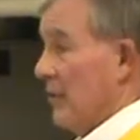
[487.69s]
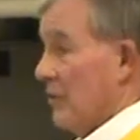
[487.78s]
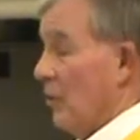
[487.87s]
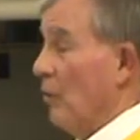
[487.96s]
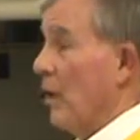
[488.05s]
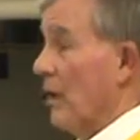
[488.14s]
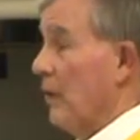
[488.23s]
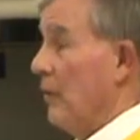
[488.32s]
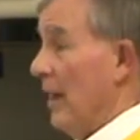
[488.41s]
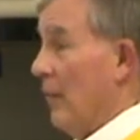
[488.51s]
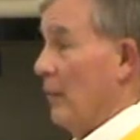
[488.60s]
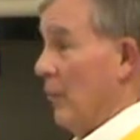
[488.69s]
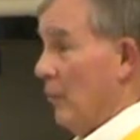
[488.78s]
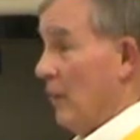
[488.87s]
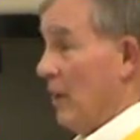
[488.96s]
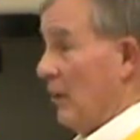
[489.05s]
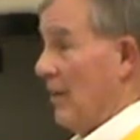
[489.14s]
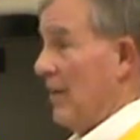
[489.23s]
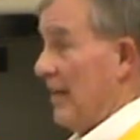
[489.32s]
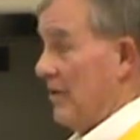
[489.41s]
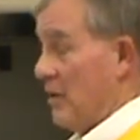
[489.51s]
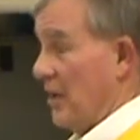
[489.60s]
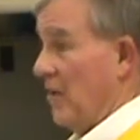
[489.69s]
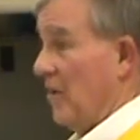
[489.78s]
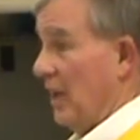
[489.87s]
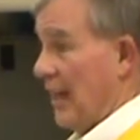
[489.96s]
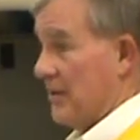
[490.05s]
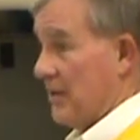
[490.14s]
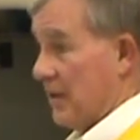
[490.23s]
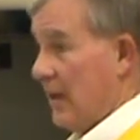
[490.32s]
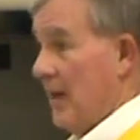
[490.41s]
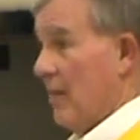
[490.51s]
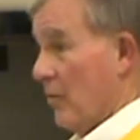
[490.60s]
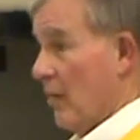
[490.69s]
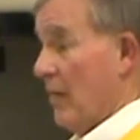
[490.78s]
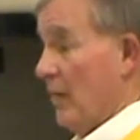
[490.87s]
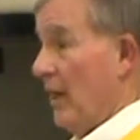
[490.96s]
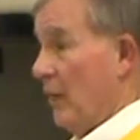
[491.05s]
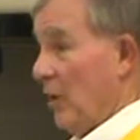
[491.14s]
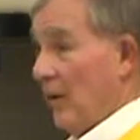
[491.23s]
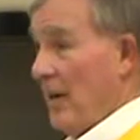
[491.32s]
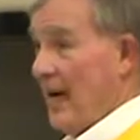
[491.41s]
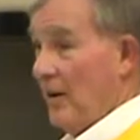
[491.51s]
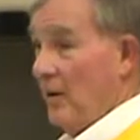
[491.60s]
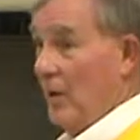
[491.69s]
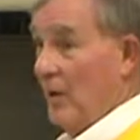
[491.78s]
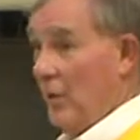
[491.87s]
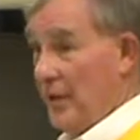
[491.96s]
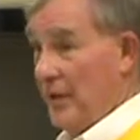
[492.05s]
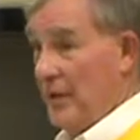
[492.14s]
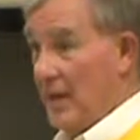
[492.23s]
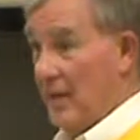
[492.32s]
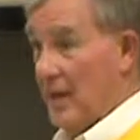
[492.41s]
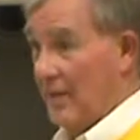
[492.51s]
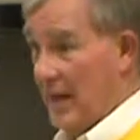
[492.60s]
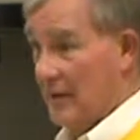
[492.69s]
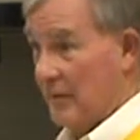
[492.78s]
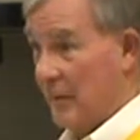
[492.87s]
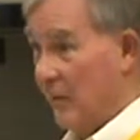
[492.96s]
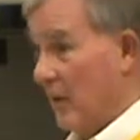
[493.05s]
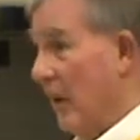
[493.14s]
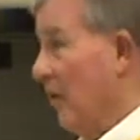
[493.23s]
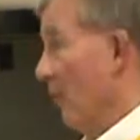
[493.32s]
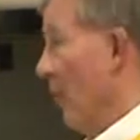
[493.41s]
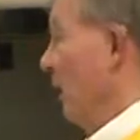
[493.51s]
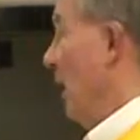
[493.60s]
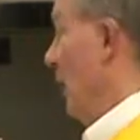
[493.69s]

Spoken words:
So we're going to be able to, we go into that general election, we're going to be able to not only win the Democrats' vote, we're going to be